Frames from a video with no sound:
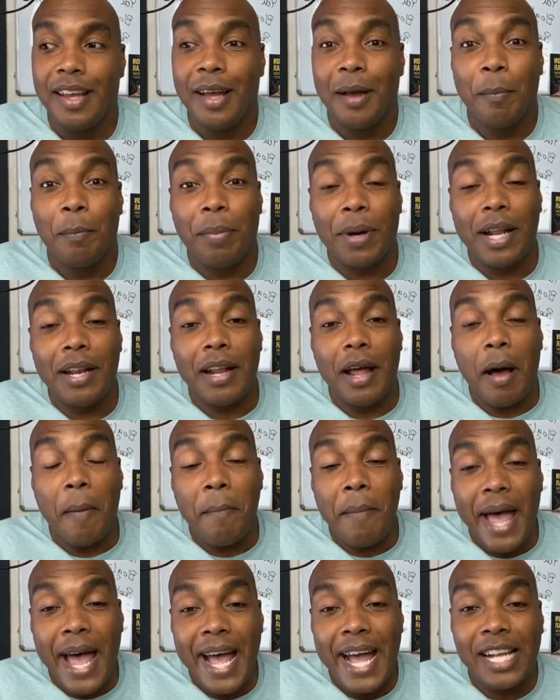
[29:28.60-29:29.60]
But
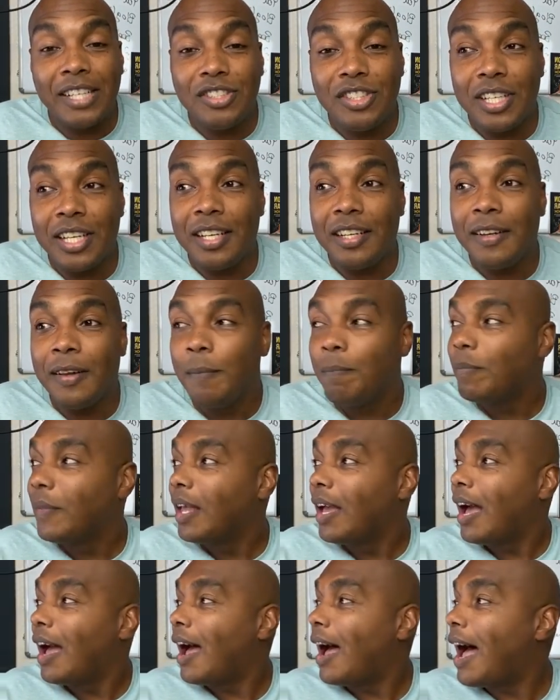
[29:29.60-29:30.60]
imagine
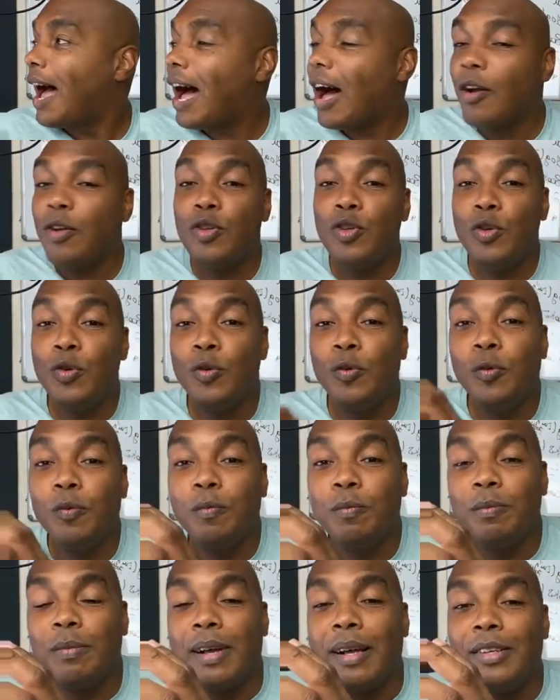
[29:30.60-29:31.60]
how do you
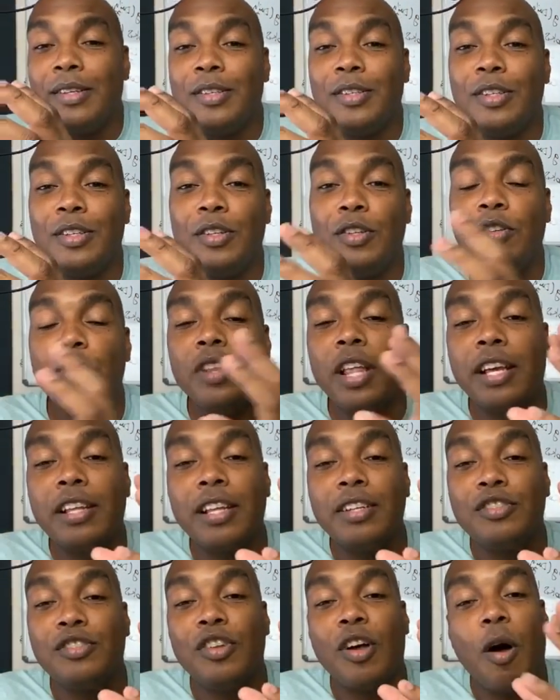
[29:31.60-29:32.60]
like
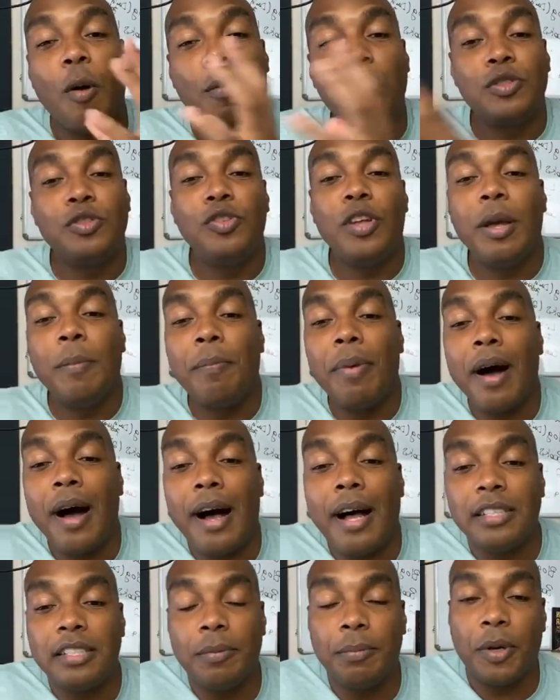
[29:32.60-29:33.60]
it's almost
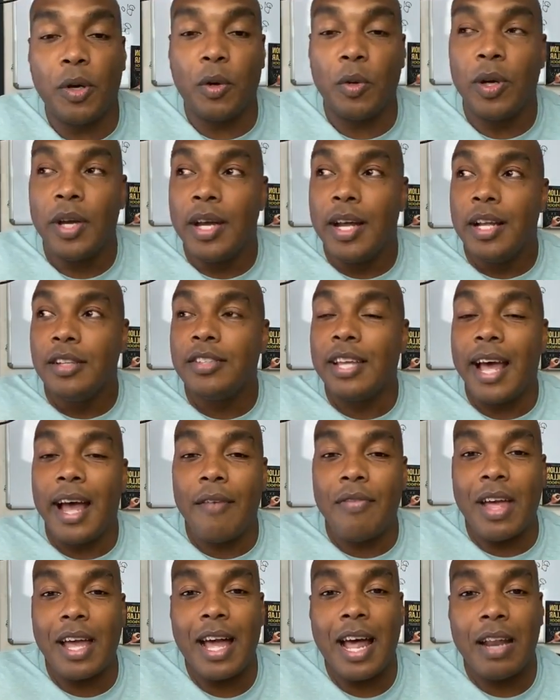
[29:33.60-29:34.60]
impossible to have
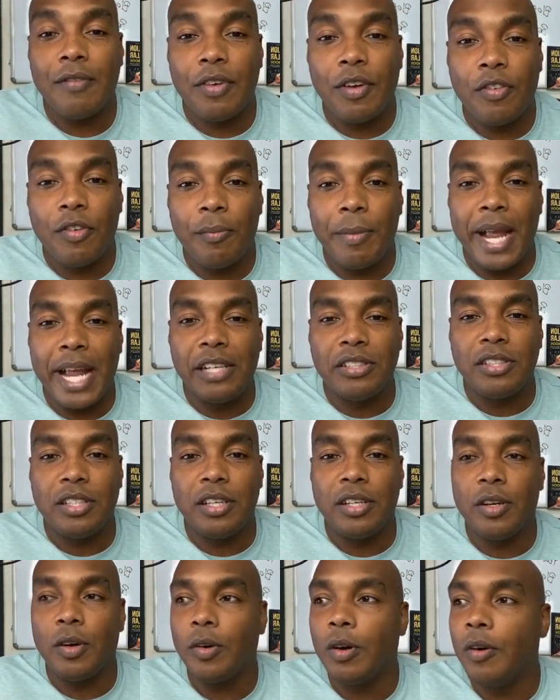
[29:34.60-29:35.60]
that kind of information
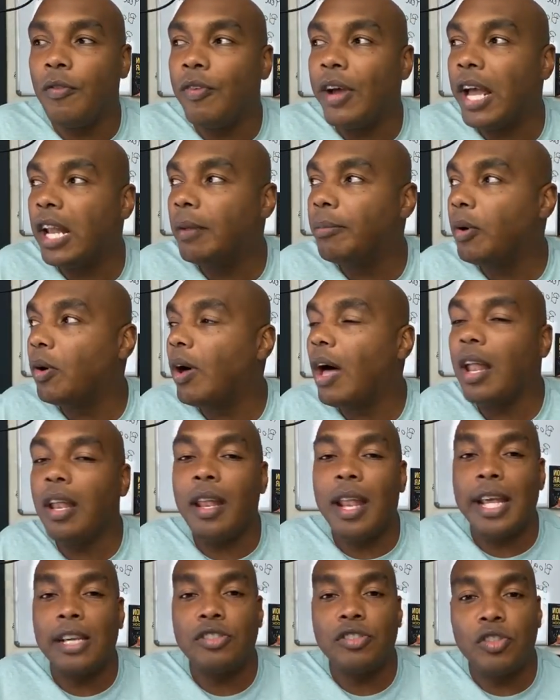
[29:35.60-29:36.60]
available
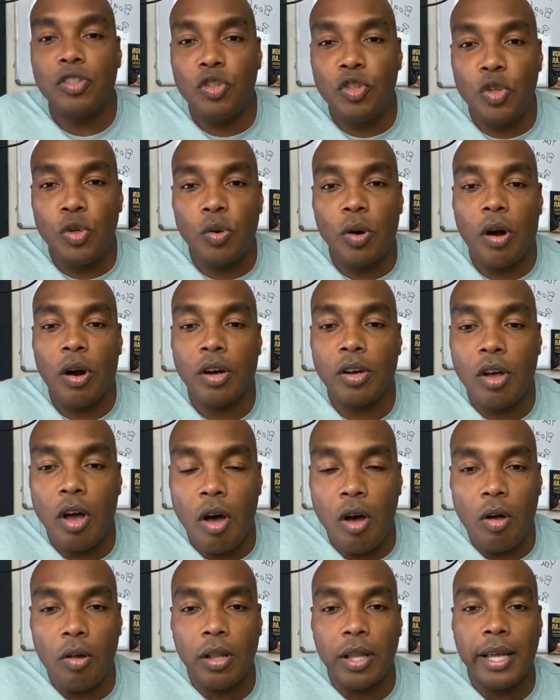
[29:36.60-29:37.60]
unless you are
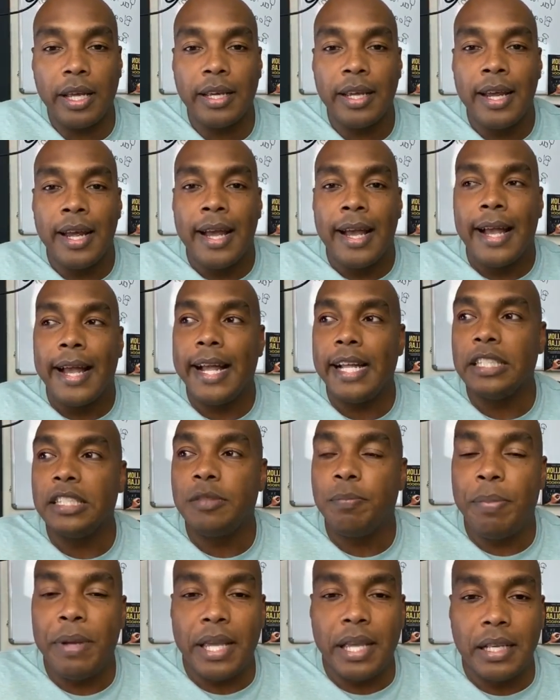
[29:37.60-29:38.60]
calling and
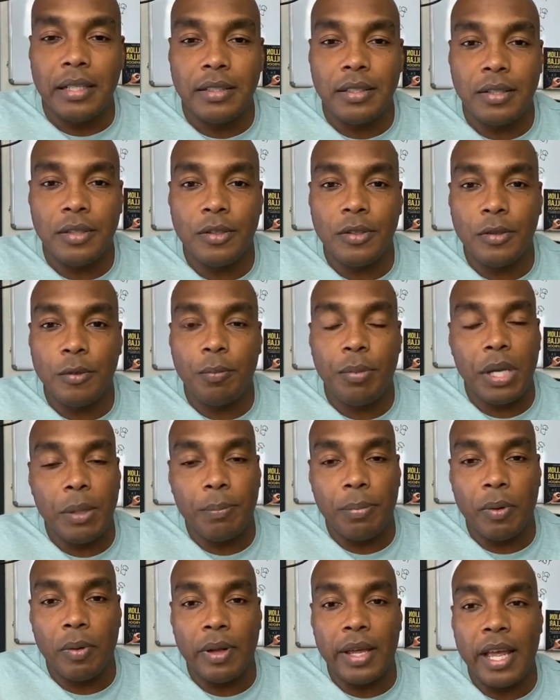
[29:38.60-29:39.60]
speaking to
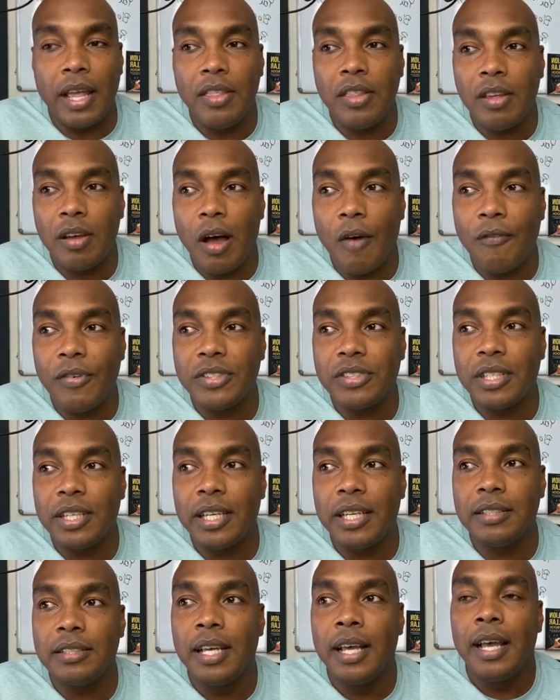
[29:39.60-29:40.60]
people in the
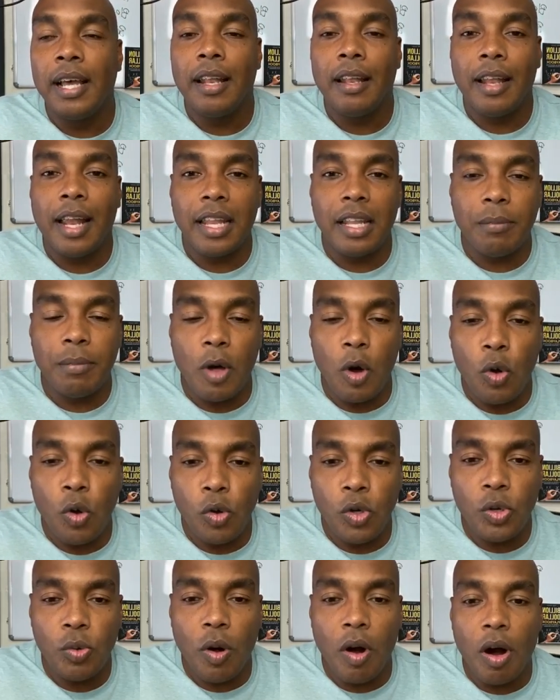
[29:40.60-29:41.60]
offices, letting them know who
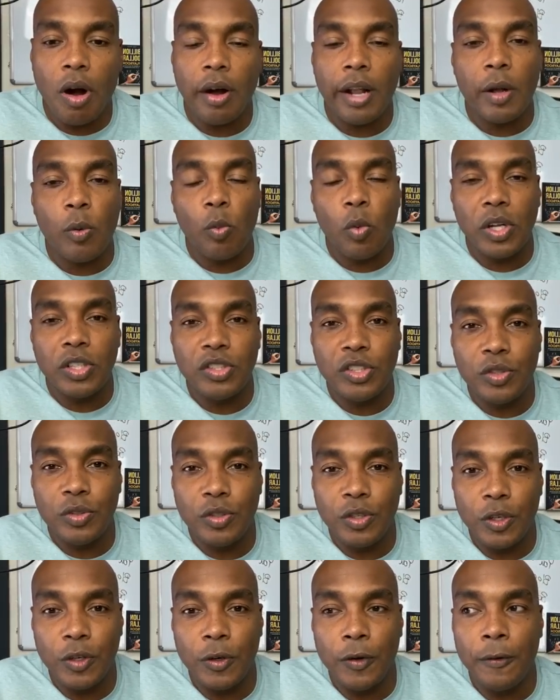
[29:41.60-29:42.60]
you are and what you
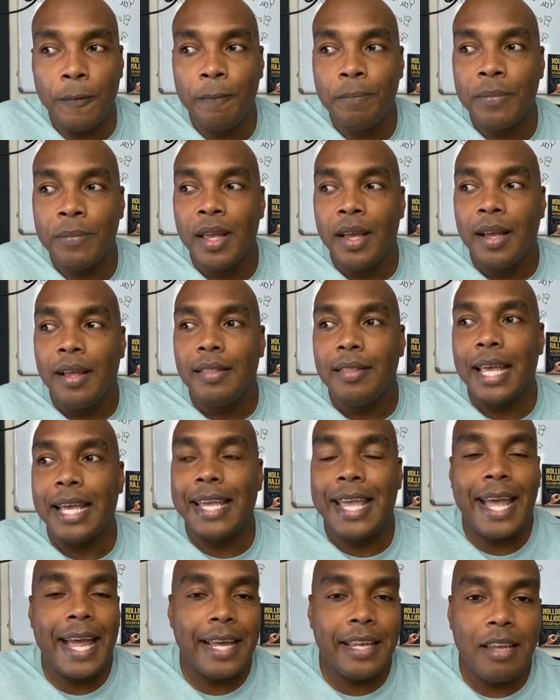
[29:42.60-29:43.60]
do. They
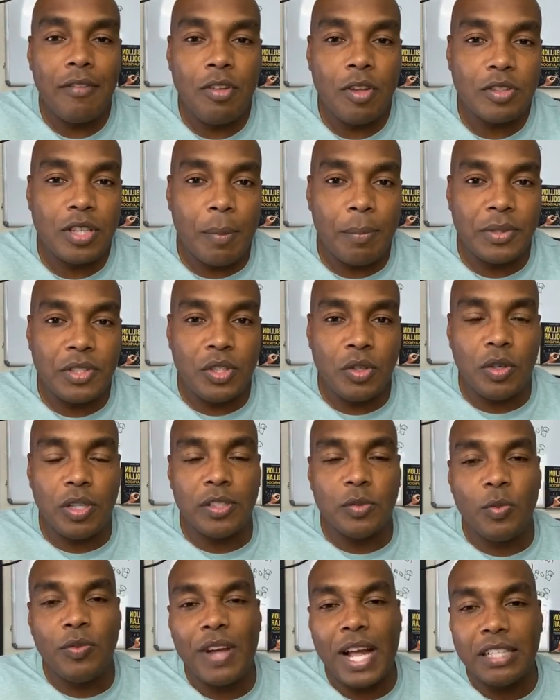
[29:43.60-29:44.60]
can't give you those opportunities.
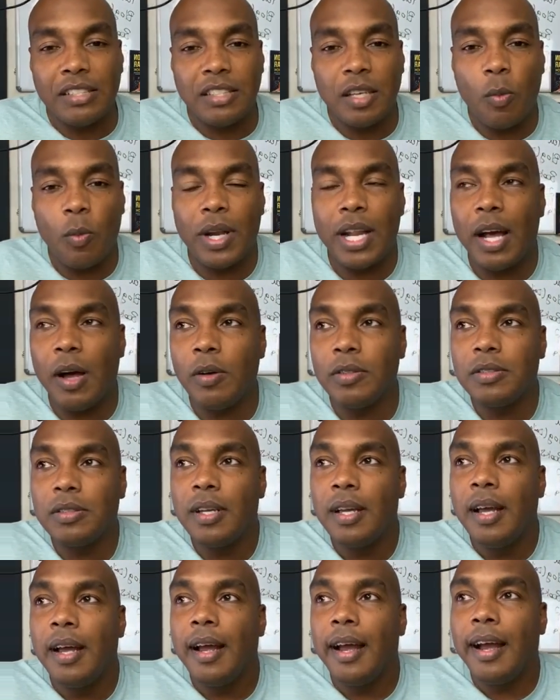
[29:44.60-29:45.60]
We've had someone else
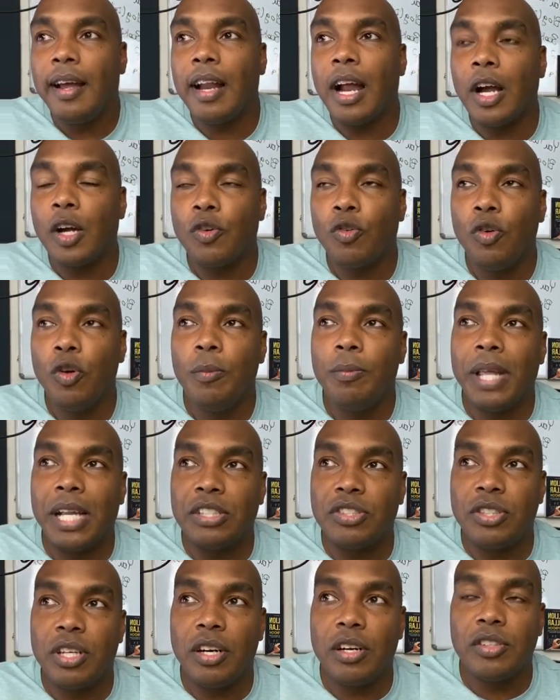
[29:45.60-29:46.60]
in our group that
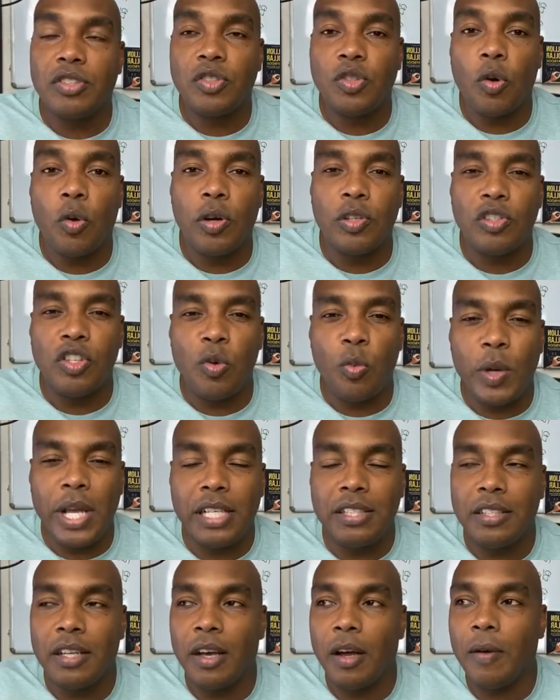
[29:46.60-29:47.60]
shared a story two weeks
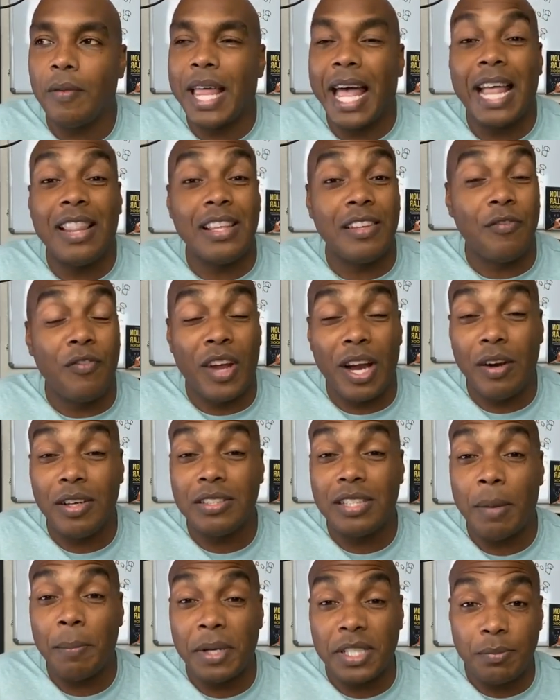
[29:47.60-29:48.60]
ago that had the very
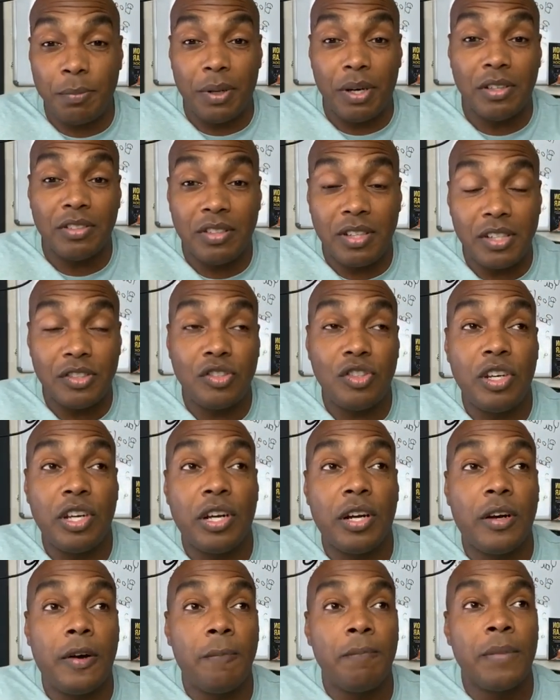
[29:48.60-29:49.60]
same experience this
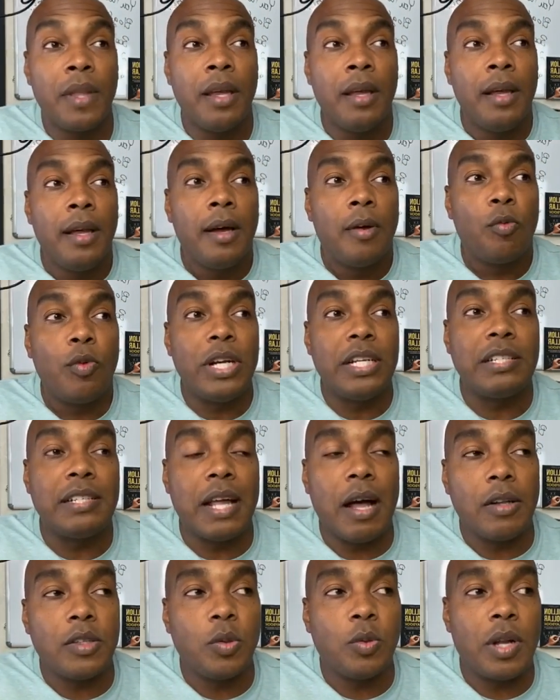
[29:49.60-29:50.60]
year, reached
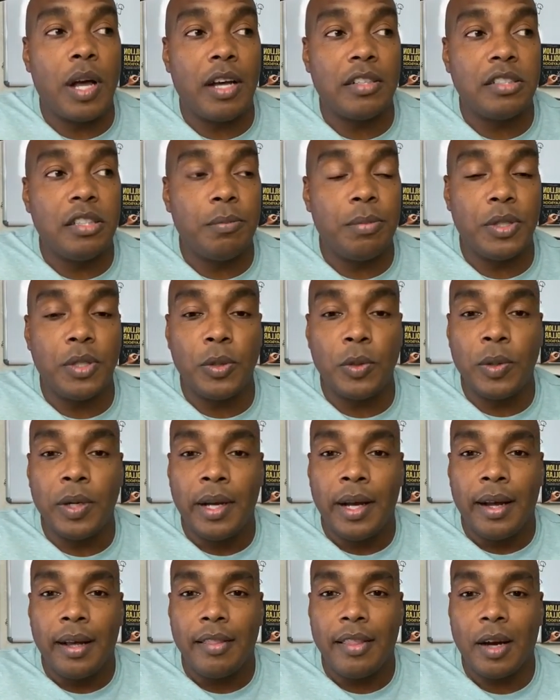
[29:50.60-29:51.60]
out to an OSDBU.
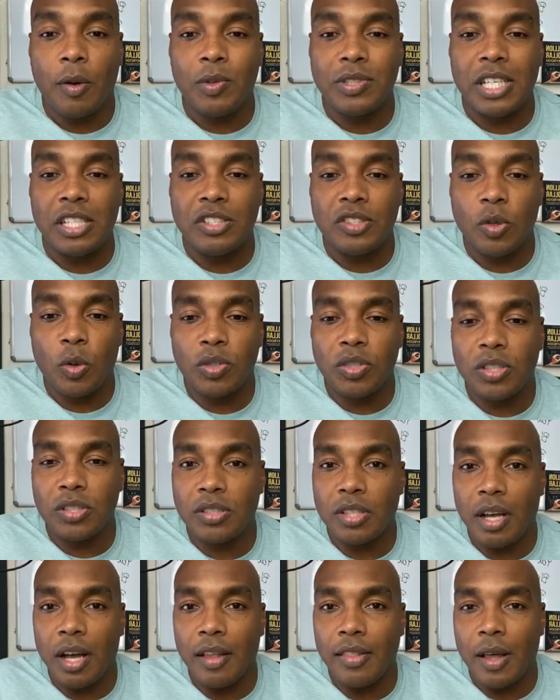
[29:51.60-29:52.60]
There was a sources
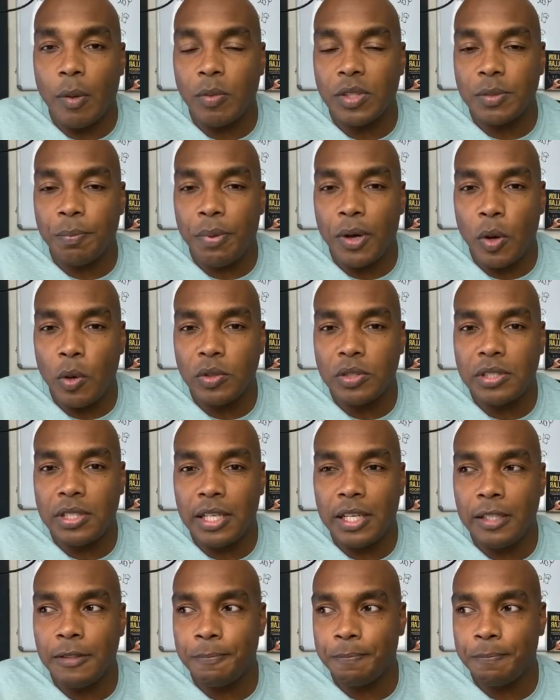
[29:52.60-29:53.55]
sought that was posted.